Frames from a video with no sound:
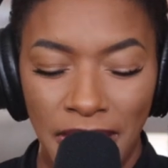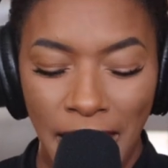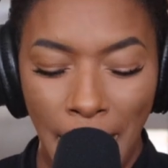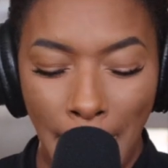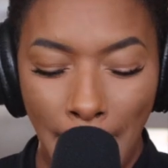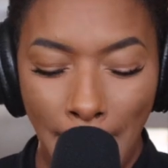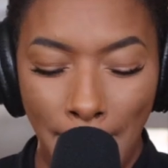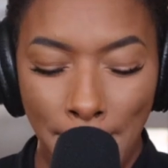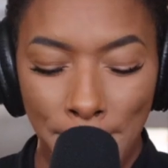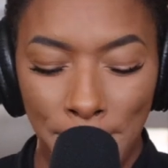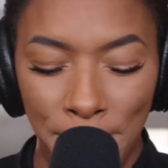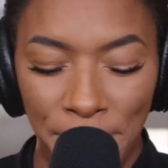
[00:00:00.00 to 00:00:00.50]

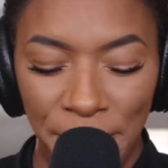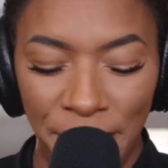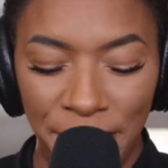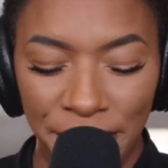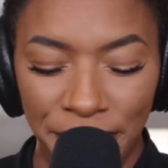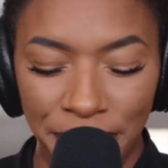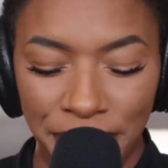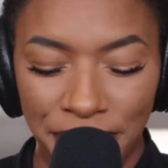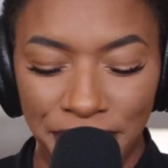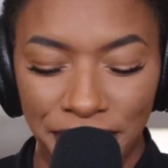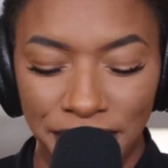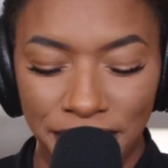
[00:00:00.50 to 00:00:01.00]

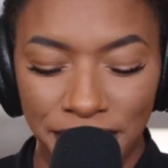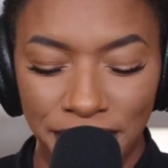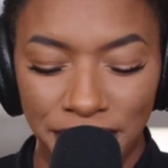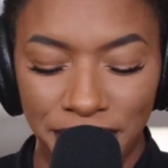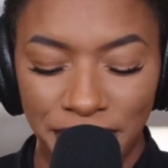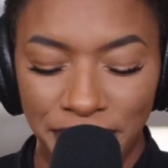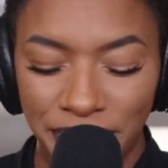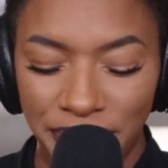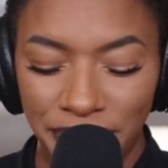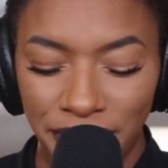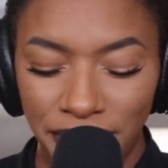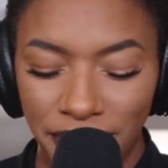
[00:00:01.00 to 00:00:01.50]

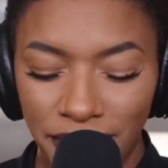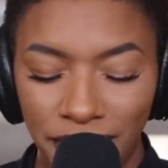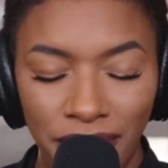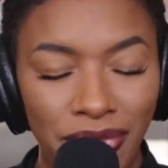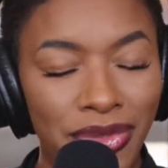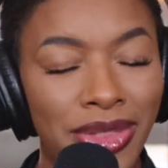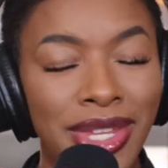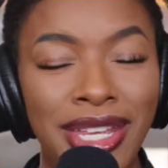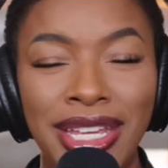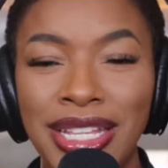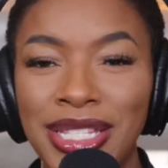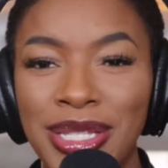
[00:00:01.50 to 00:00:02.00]

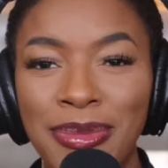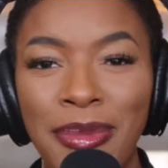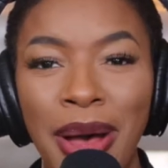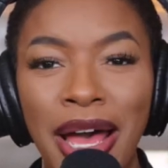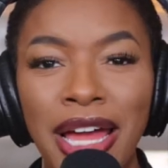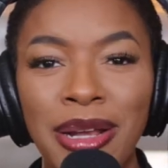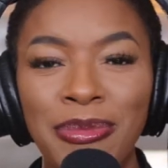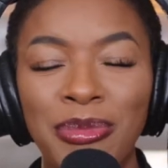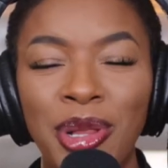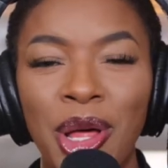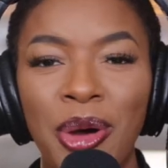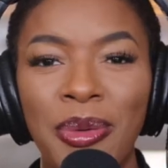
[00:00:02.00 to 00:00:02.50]
It's
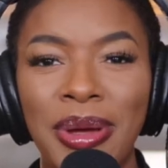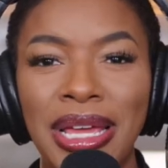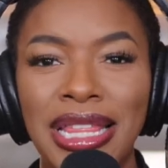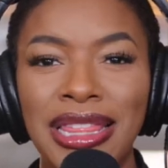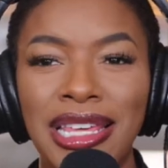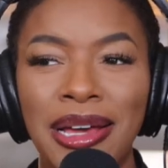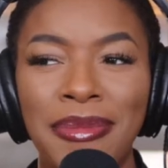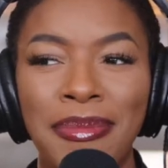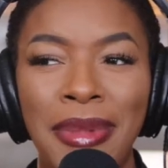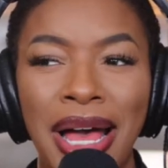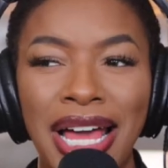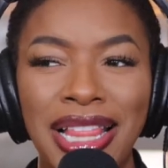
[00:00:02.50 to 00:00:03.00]
mind blowing
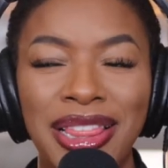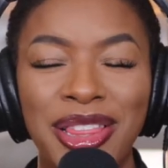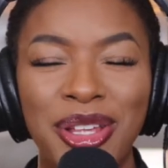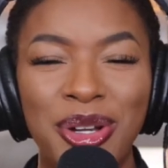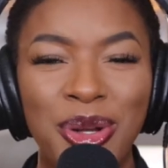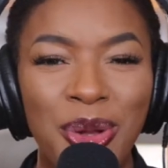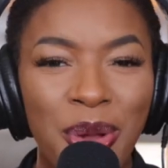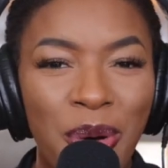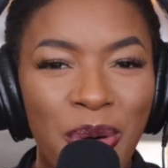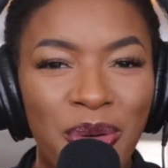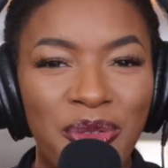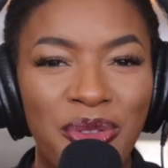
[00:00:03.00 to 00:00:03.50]
that my
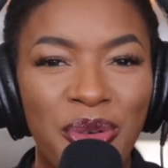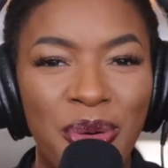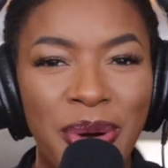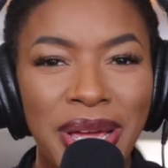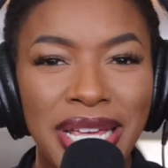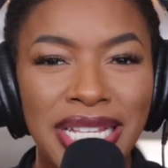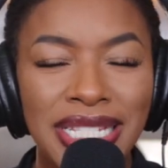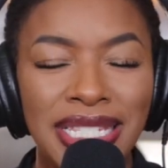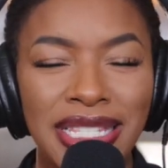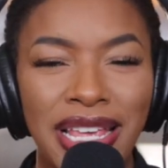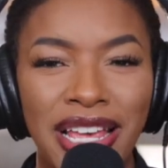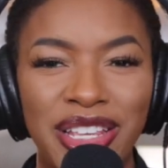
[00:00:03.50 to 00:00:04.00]
little old
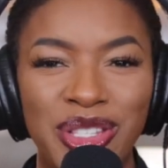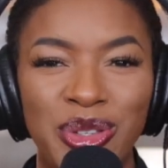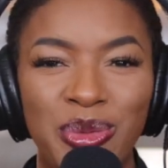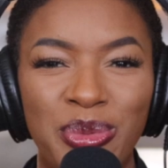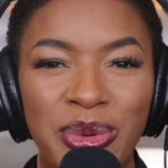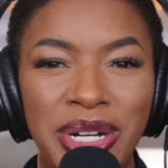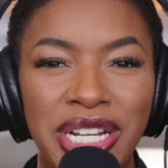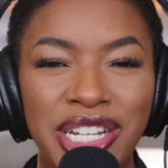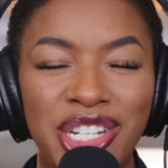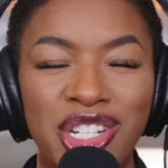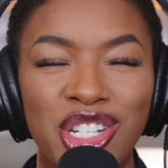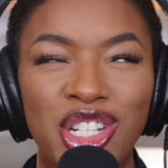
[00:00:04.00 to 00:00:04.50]
voice has
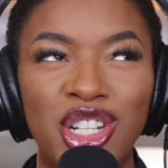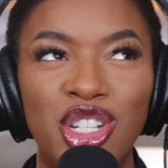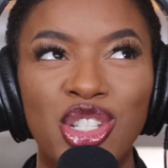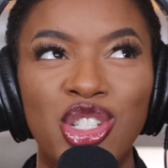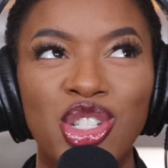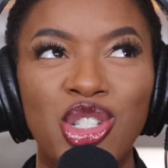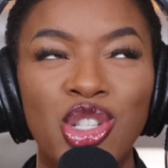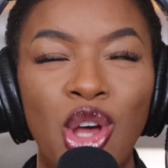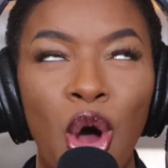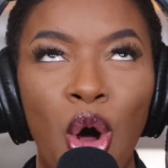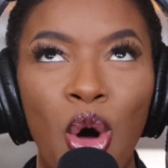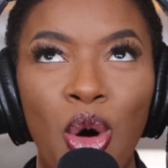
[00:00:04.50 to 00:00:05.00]
reached
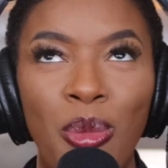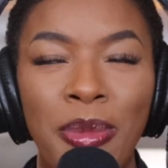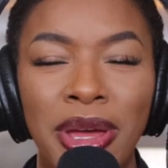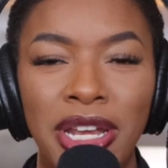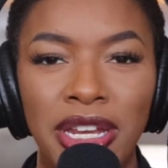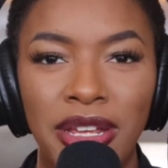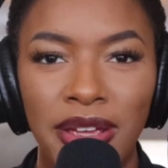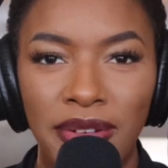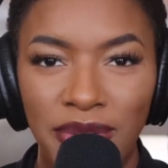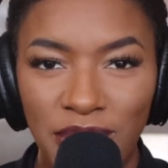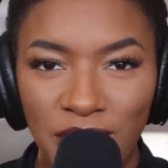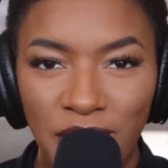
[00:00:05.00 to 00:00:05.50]
so
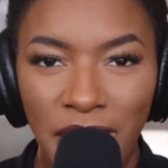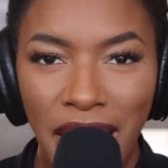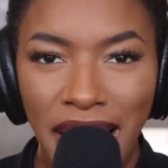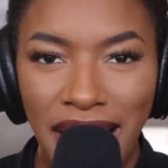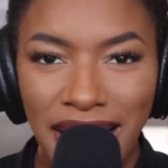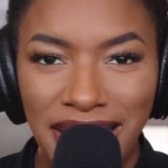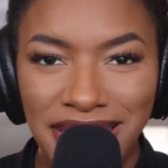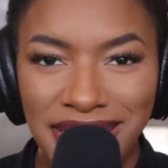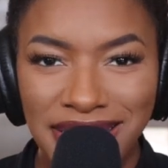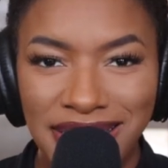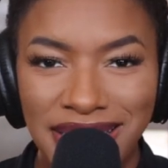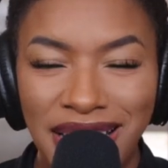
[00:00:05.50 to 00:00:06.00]
many of you
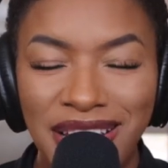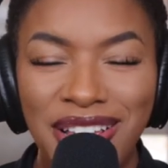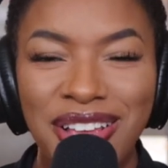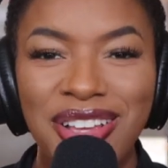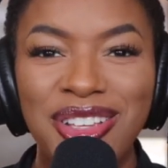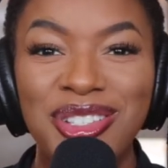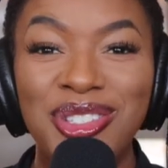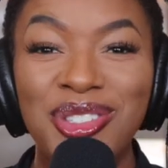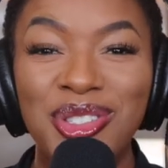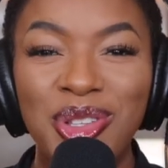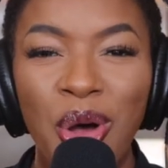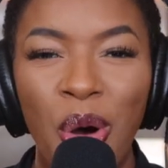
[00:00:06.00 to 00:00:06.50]
guys,
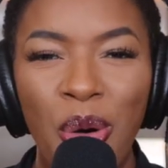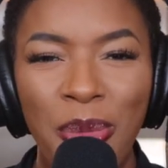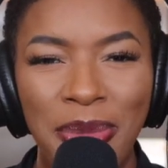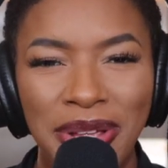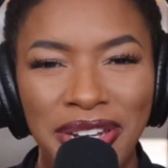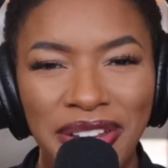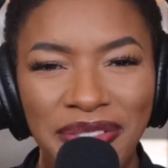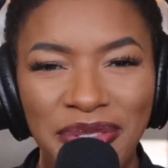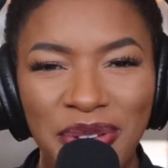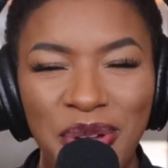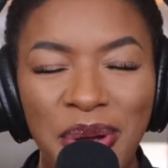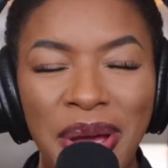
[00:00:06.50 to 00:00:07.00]
so
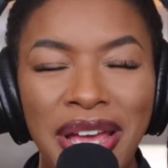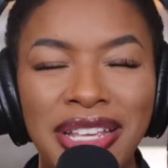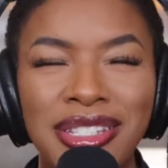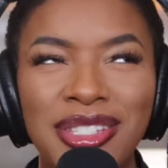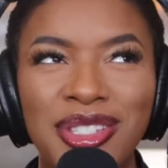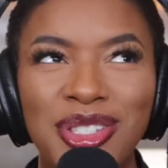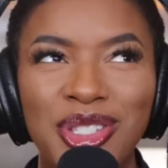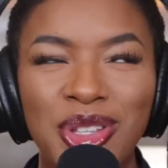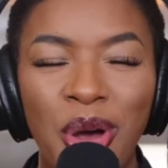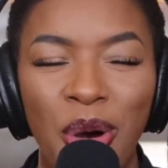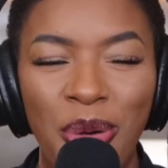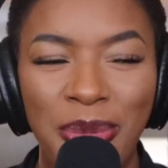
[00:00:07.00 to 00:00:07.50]
many of you
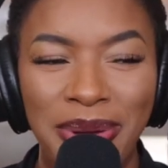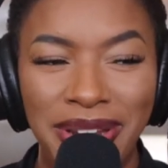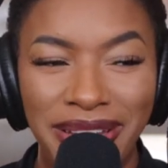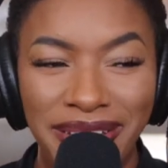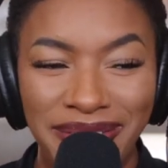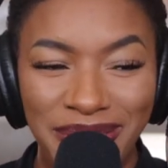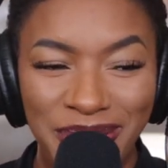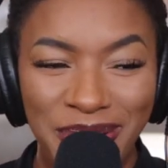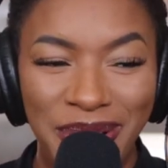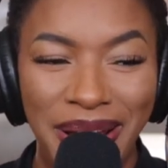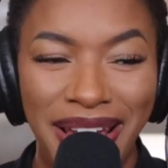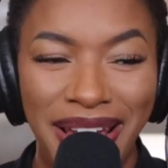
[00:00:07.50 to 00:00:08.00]
guys, so many
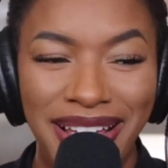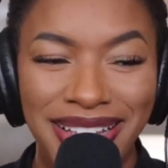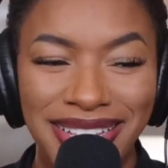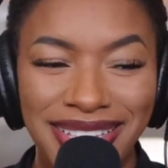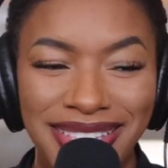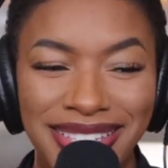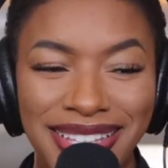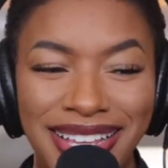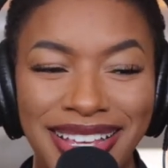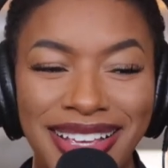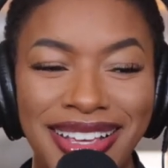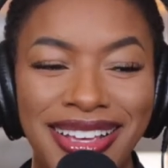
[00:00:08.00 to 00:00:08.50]
of you
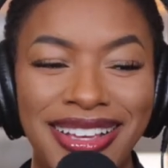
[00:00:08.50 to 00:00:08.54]
guys.